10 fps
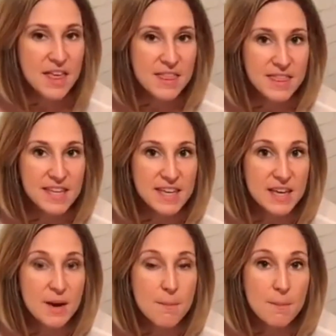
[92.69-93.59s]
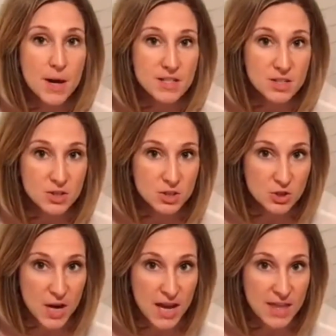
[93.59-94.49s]
the muscle
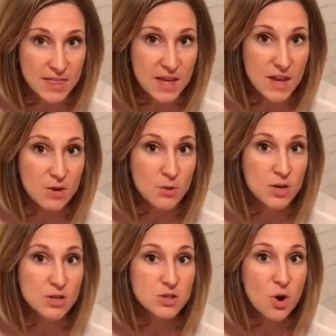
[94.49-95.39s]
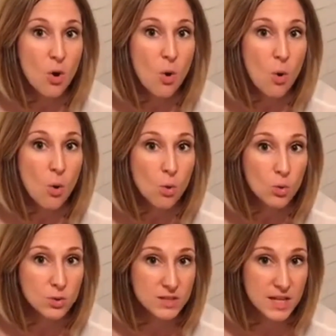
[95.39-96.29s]
strength in order to
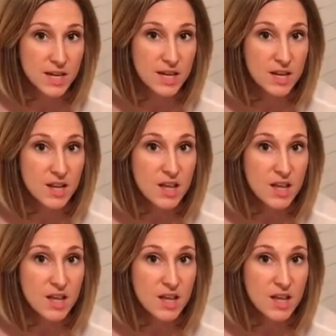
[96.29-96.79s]
hold it